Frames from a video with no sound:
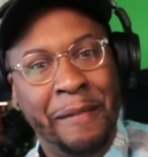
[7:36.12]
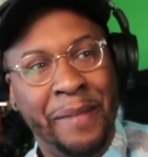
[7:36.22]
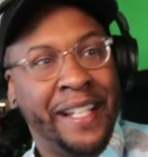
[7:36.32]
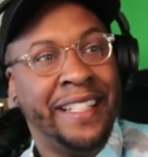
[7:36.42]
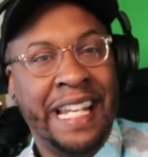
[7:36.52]

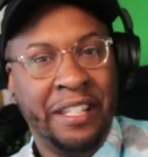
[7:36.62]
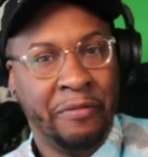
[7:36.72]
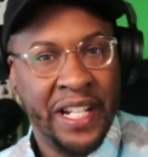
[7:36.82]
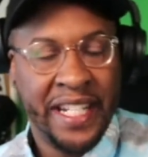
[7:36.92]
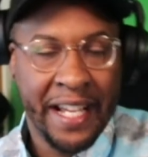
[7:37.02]
because I just
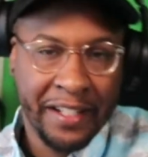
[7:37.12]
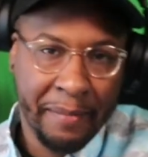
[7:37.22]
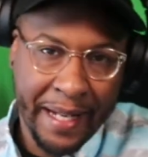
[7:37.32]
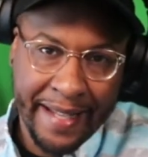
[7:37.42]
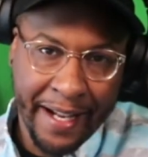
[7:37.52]
reached out to the
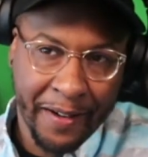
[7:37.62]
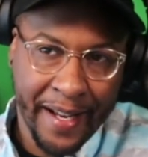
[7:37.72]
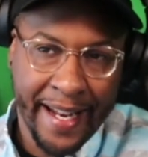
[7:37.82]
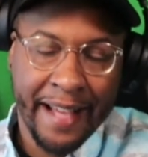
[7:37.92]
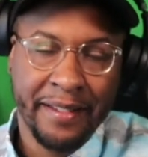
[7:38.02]
maintainer
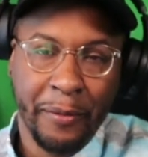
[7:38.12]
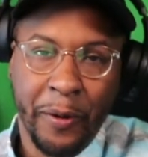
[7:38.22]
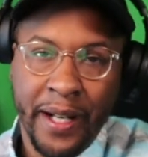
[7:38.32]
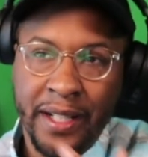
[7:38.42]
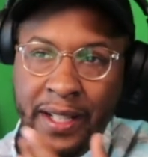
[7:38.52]
and asked them
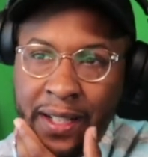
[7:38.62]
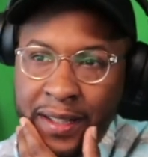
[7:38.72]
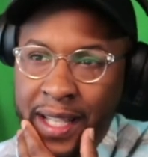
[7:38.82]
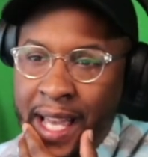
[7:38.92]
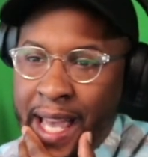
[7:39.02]

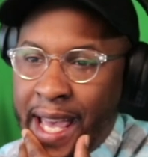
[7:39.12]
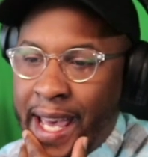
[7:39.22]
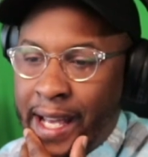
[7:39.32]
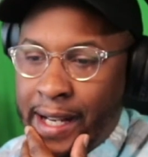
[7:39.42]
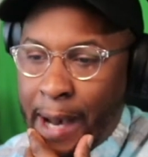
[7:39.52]
questions.
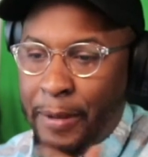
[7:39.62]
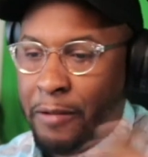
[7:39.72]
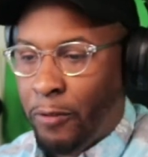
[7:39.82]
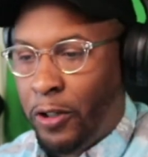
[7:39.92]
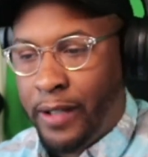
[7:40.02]
And I'm gonna
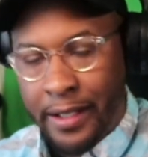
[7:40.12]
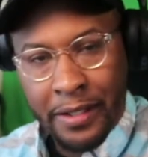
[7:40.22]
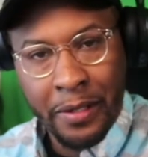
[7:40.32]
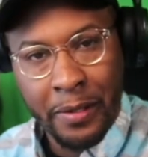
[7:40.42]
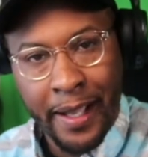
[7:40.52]
roll
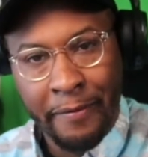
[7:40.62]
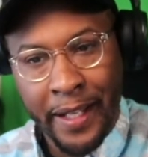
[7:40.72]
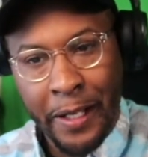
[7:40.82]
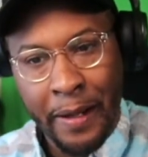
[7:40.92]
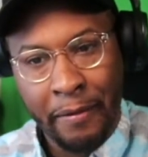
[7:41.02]
into a
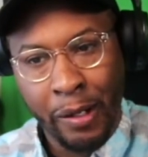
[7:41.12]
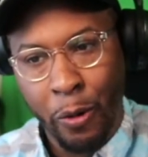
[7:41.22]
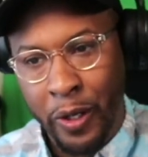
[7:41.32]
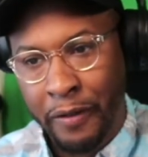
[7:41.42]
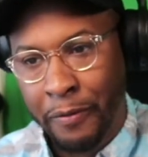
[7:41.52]
video I
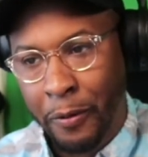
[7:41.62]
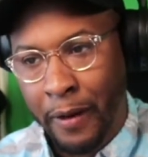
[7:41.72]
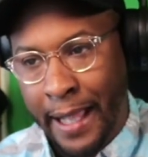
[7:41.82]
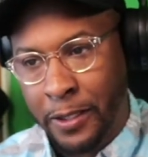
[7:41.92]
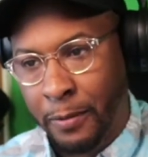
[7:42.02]
recorded
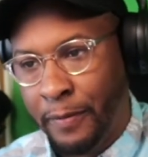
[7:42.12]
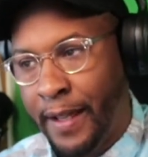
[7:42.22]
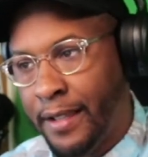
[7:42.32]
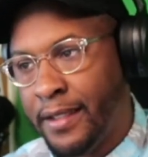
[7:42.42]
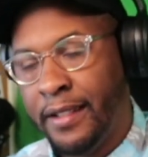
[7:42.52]
for
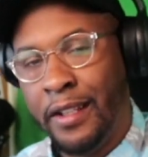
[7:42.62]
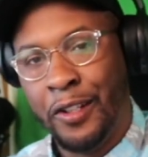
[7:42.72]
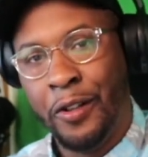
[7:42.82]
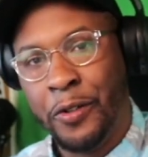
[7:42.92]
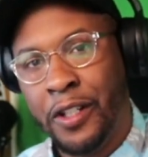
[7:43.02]
Hacktoberfest and
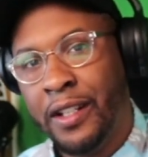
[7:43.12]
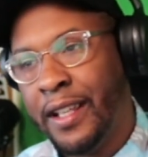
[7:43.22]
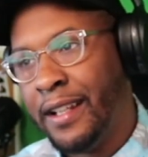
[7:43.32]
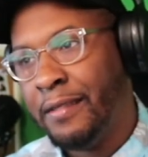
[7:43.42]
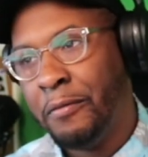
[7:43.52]

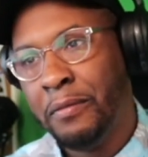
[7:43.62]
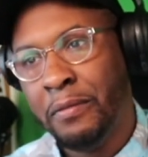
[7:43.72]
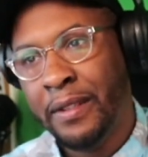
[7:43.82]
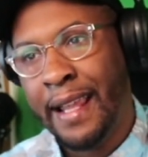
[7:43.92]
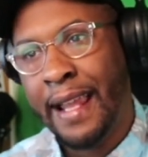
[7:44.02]
DigitalOcean, and
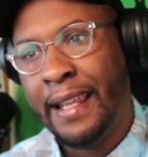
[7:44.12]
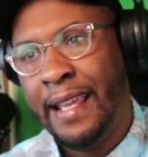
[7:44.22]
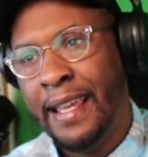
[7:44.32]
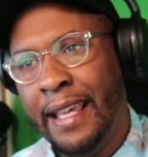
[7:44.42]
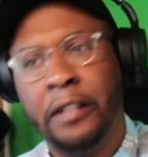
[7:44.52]
that
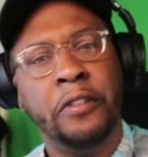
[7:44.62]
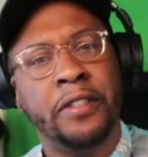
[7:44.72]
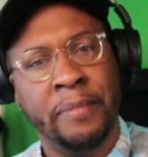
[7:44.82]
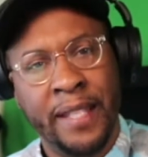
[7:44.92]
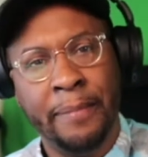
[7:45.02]
includes
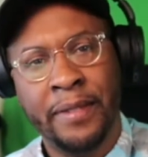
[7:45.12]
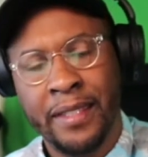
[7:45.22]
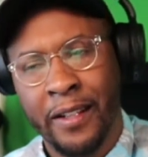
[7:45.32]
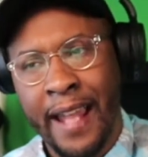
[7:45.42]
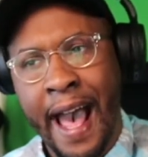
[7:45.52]
some
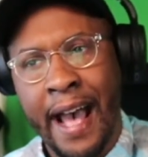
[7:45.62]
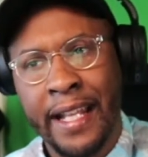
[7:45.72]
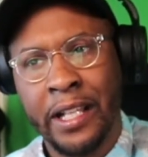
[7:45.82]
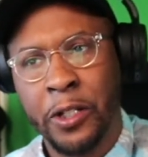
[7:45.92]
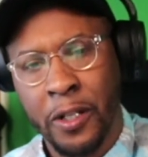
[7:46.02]
tips on how
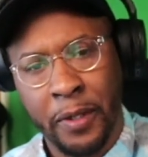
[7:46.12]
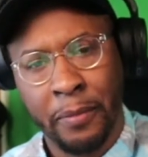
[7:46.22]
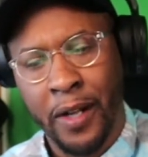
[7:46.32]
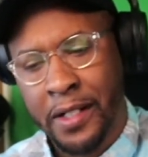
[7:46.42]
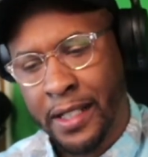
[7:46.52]
to contribute to
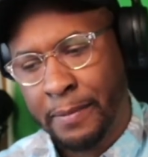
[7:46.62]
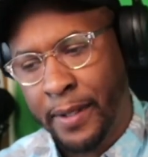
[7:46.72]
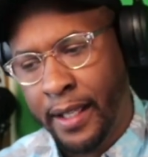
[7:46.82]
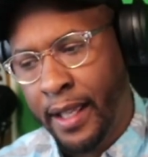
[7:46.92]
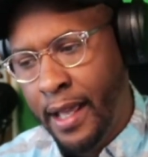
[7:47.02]
projects.
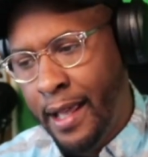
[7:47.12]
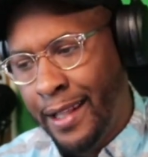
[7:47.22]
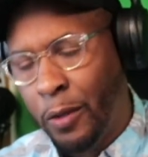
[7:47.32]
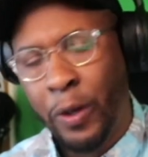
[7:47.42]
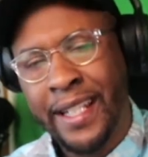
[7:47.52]
But
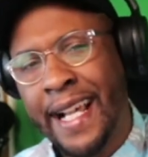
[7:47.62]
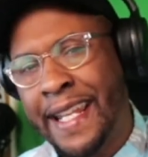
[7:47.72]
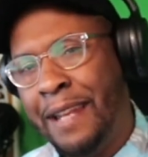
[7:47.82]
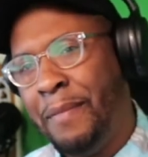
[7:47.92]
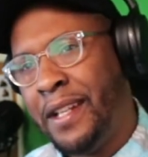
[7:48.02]
the one thing I
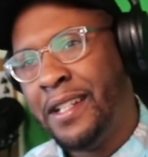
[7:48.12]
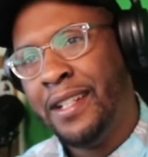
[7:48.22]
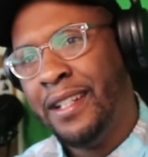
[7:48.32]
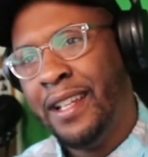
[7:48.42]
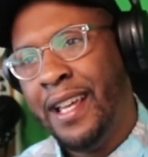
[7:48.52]
didn't
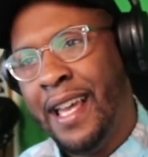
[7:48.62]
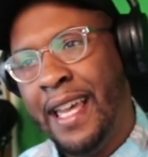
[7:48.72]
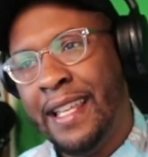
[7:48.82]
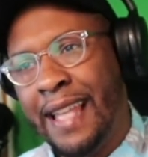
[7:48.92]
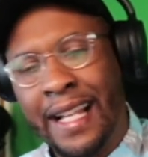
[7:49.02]
mention
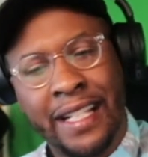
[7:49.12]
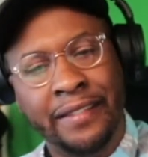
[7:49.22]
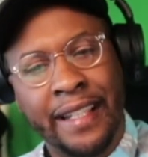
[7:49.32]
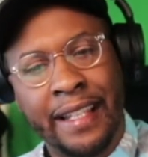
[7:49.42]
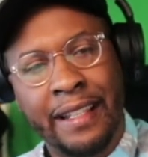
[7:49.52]
is
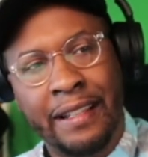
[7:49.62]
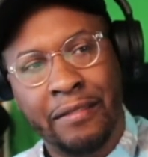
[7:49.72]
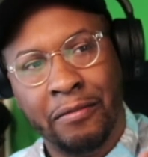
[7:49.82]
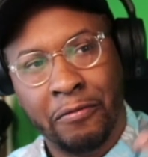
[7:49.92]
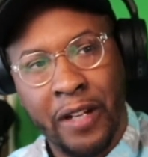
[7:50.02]
actually
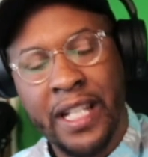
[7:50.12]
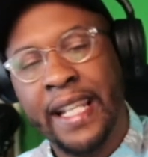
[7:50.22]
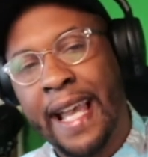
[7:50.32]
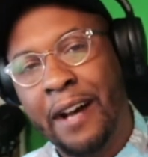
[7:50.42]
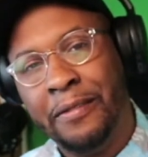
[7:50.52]

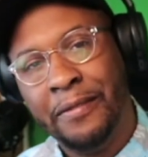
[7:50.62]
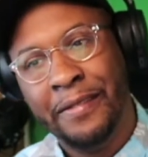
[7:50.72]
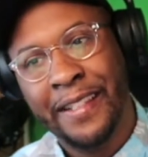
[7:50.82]
reaching out